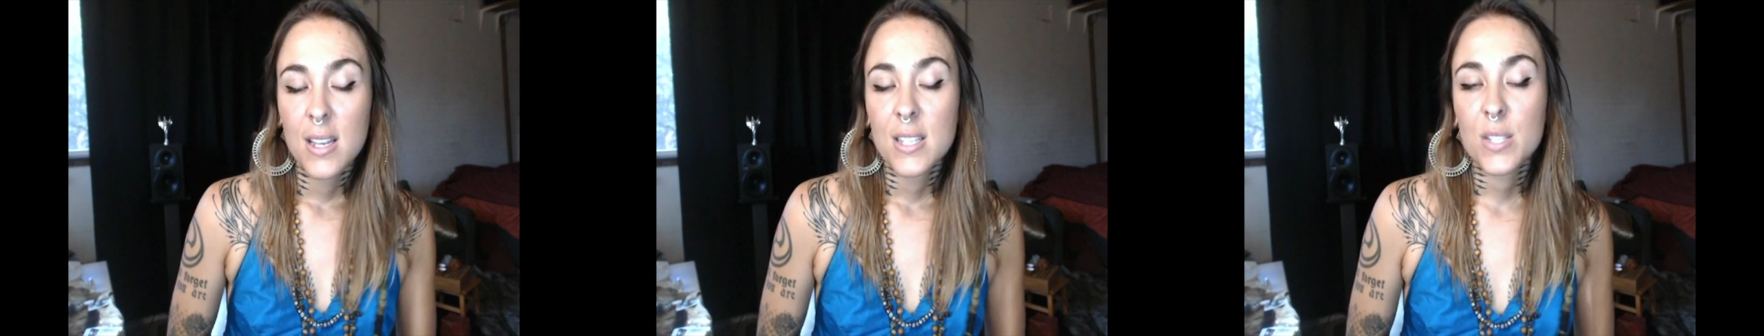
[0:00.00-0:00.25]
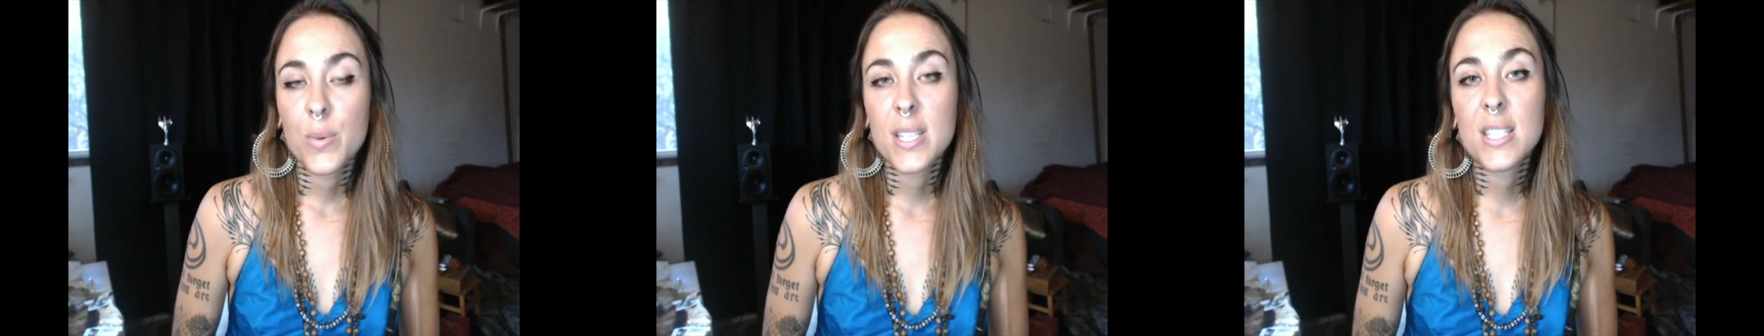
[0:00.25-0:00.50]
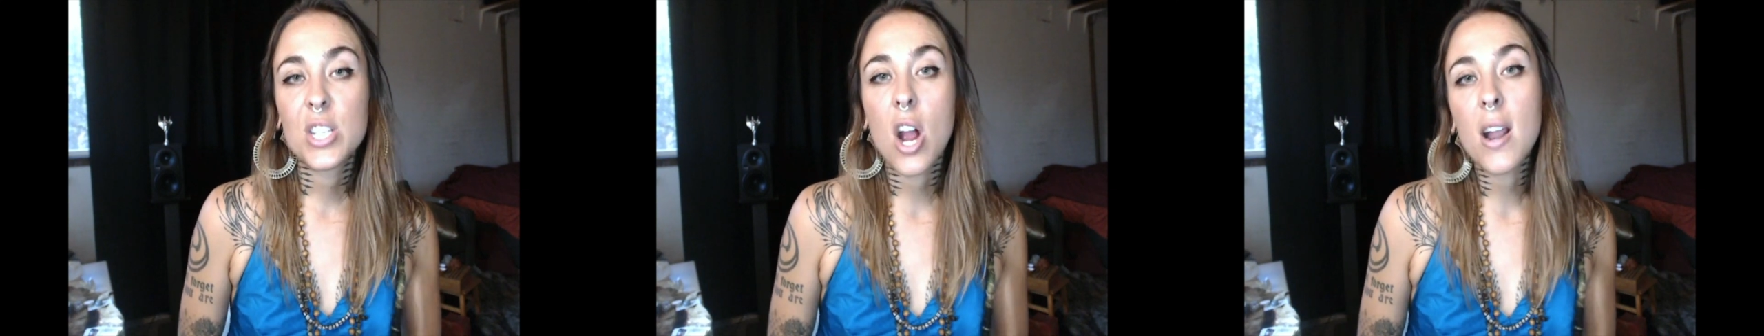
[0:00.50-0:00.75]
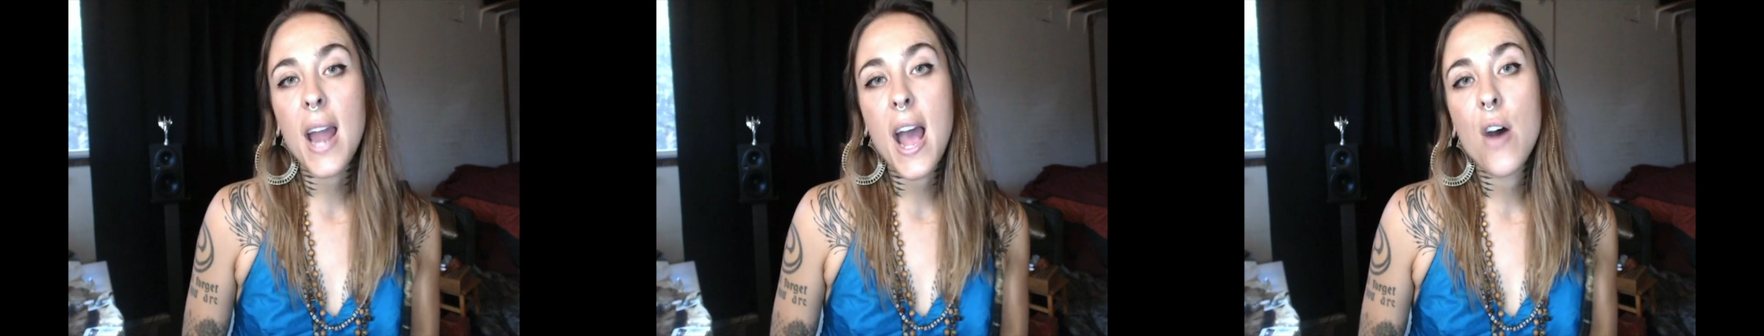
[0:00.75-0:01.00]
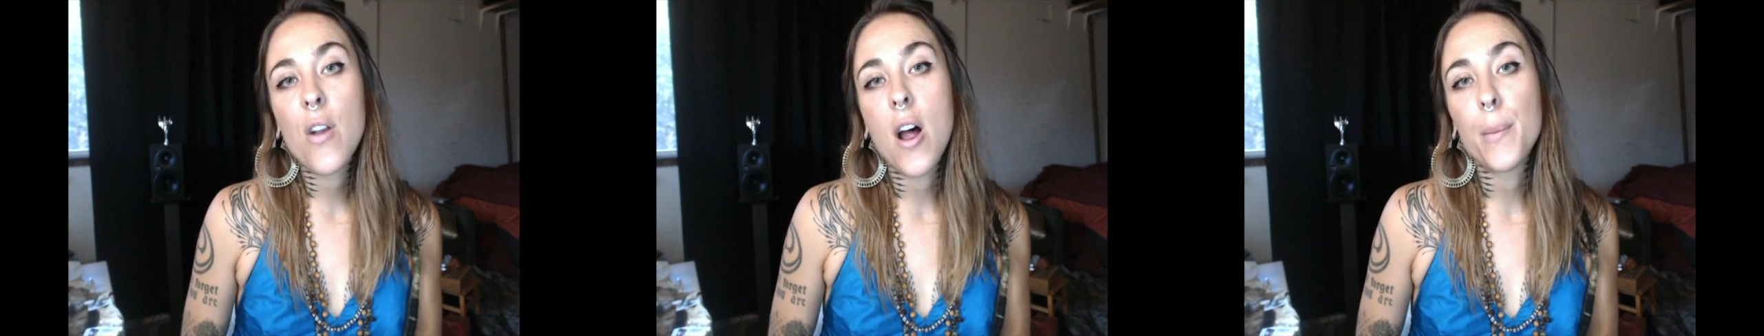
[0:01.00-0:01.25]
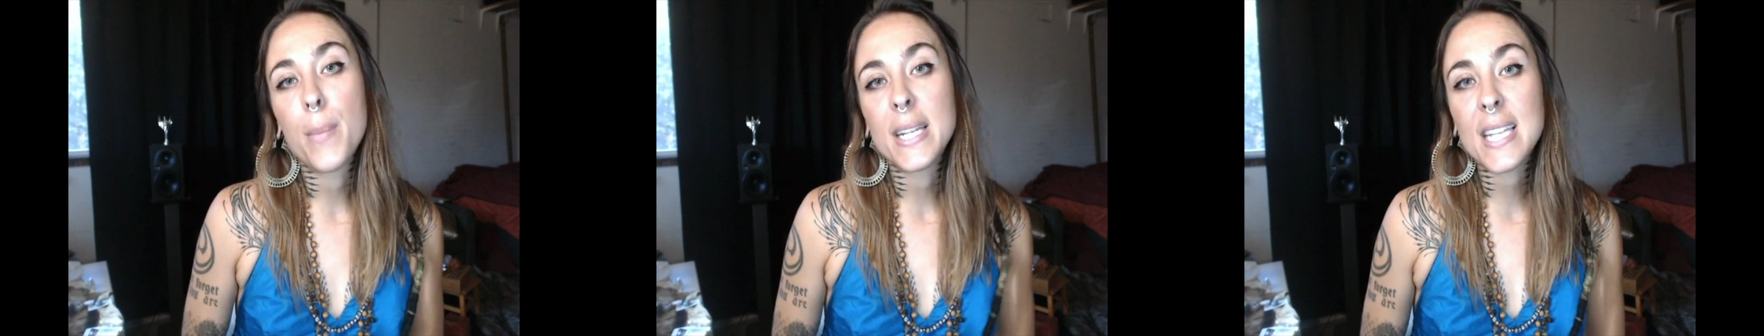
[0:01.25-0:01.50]
So we start out
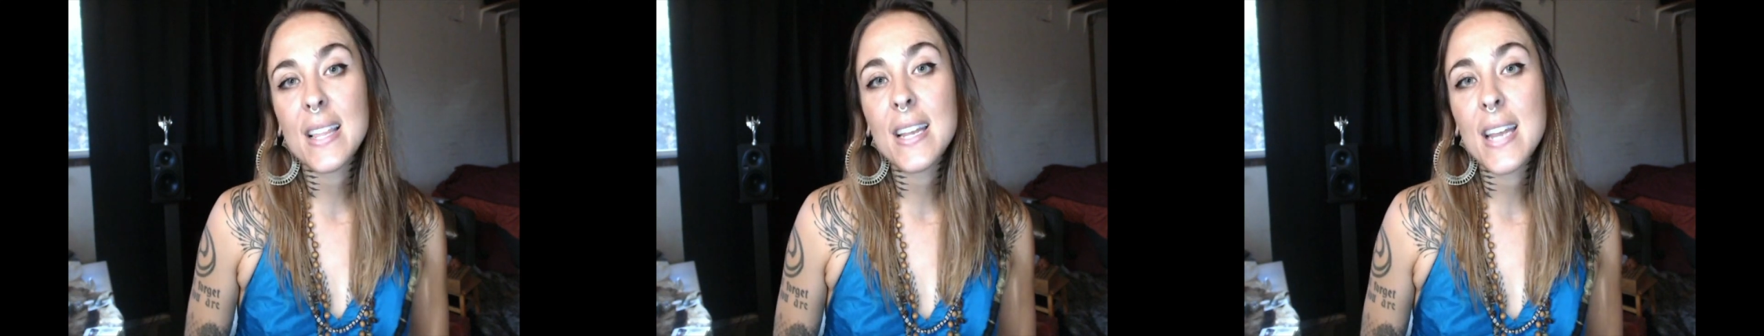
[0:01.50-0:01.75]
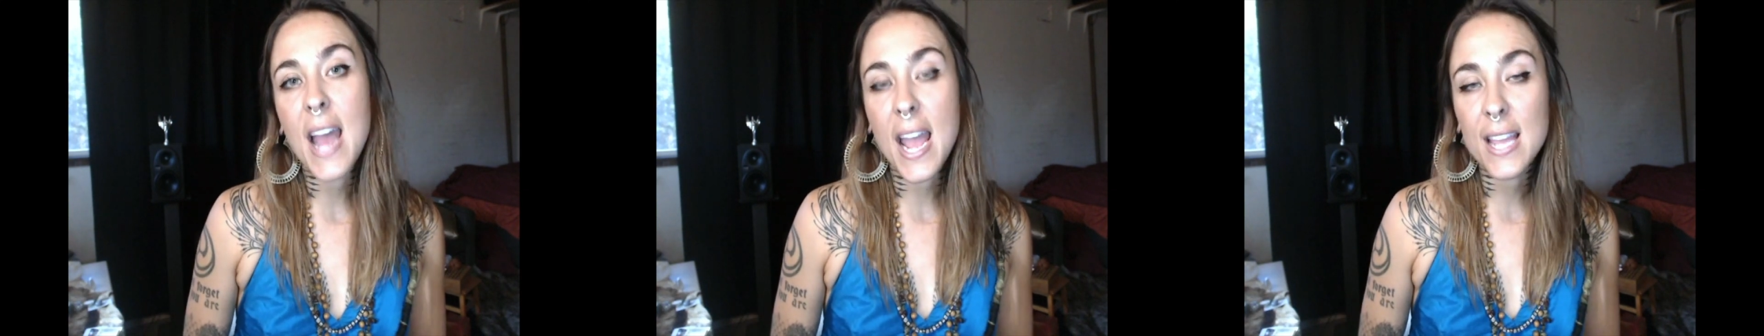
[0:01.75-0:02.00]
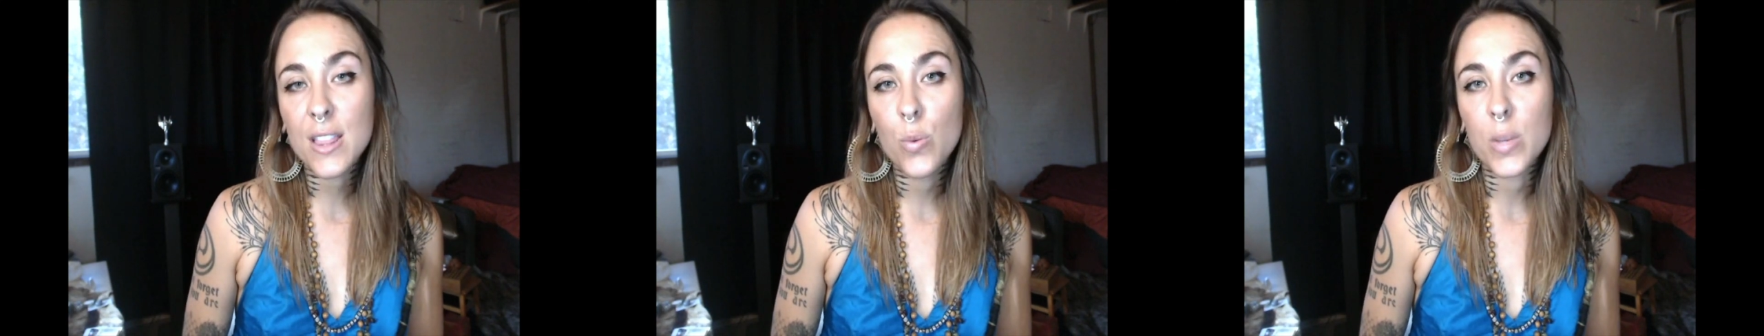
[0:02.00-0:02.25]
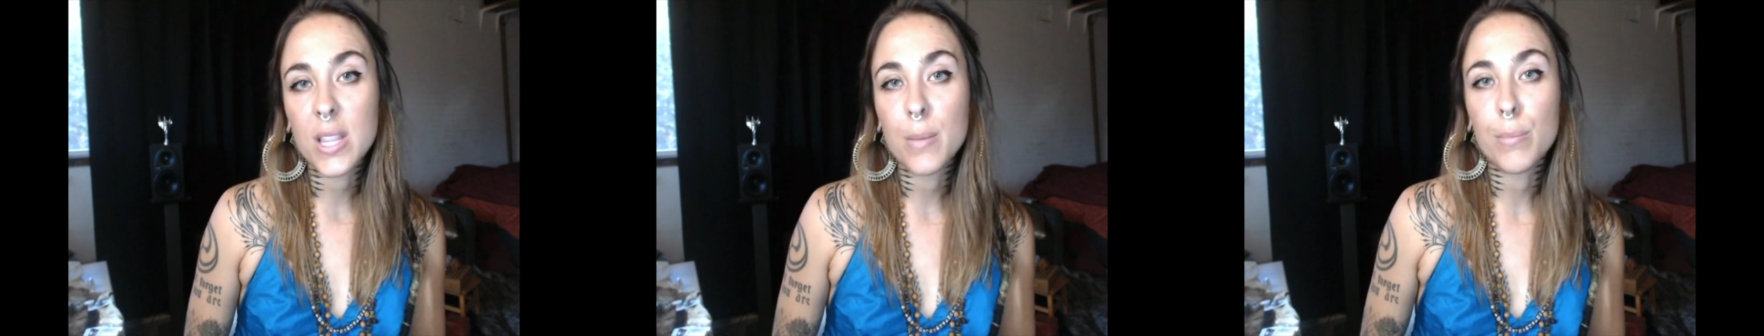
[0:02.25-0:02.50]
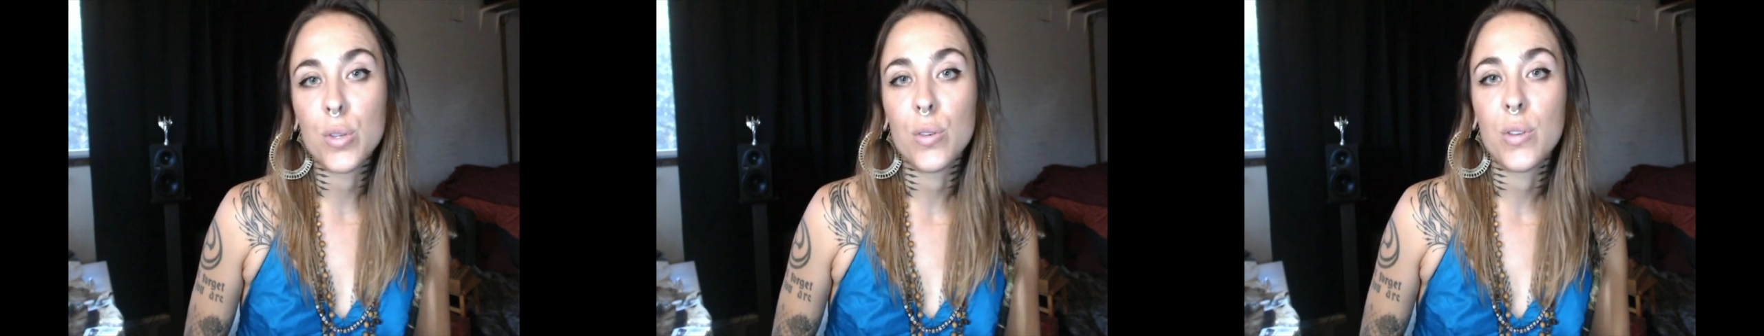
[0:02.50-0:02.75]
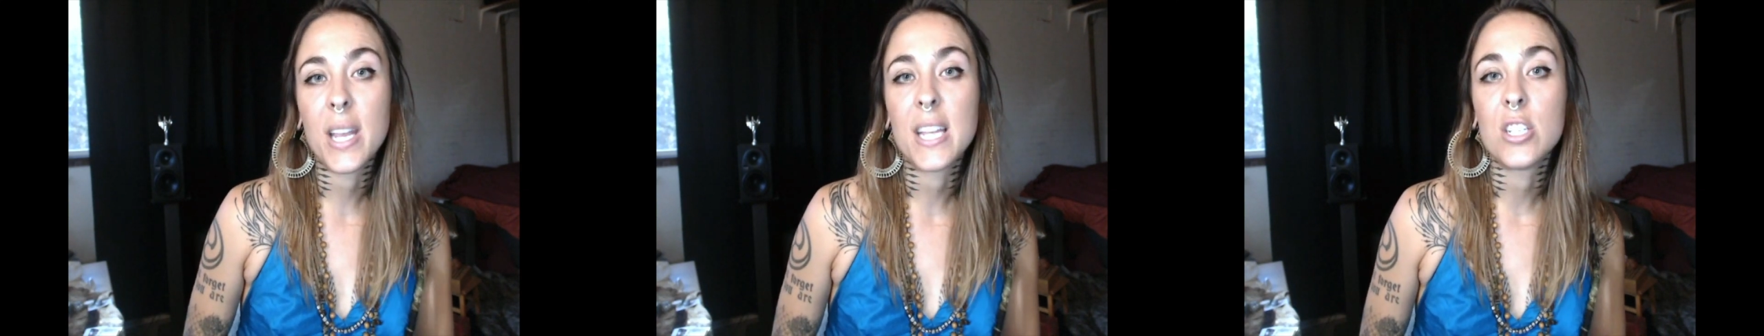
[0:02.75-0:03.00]
on Monday the 9th with the
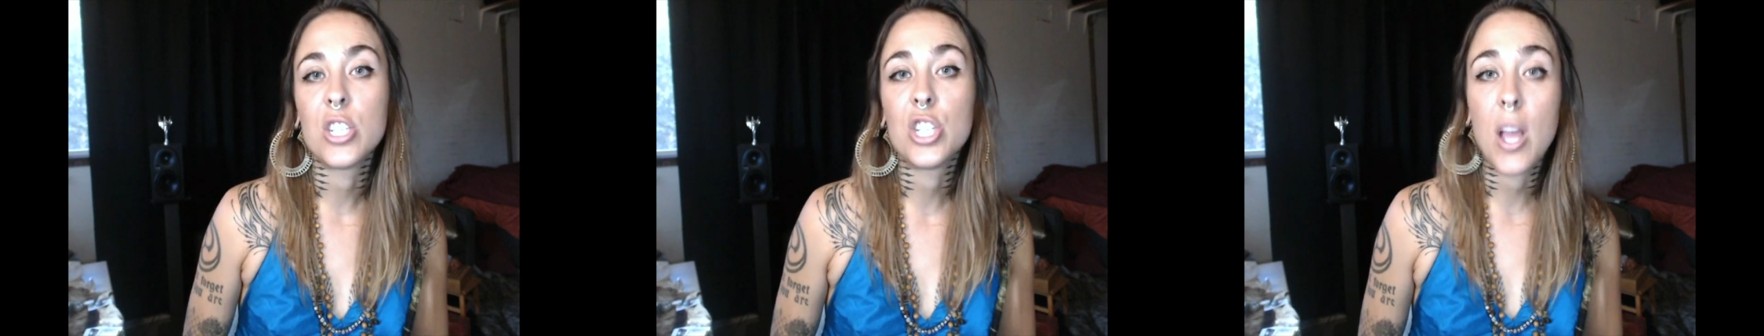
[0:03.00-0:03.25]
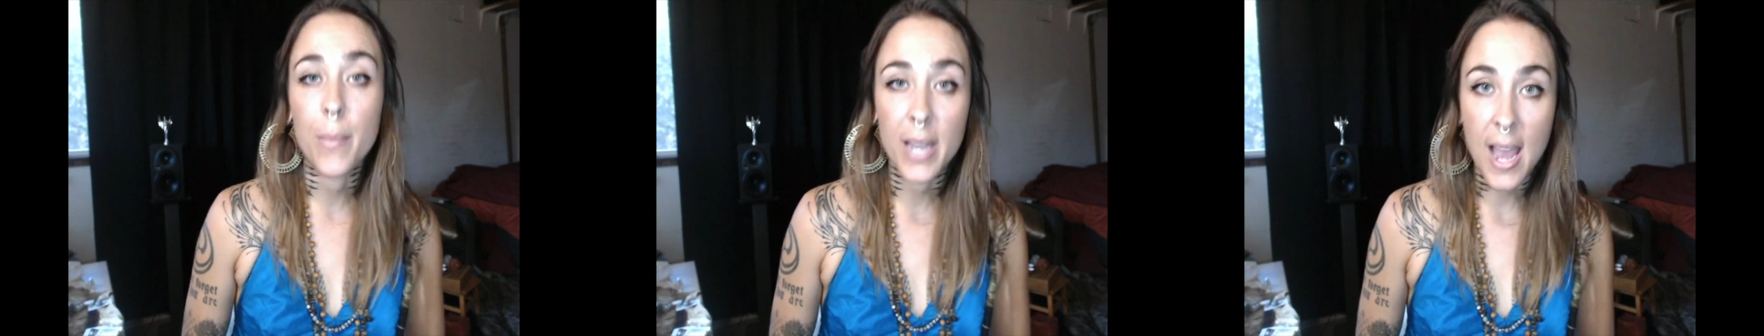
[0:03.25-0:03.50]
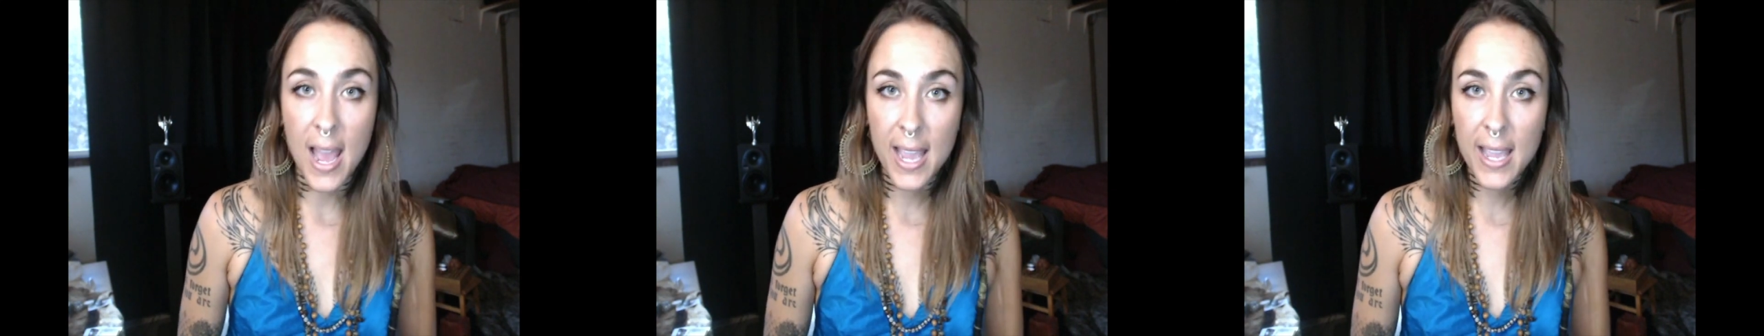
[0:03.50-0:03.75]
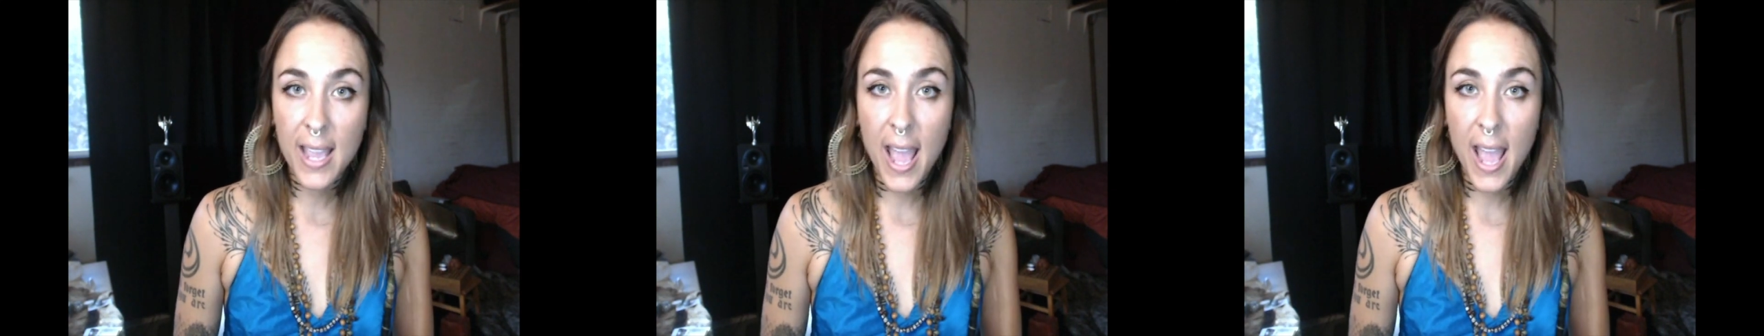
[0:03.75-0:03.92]
moon in Gemini,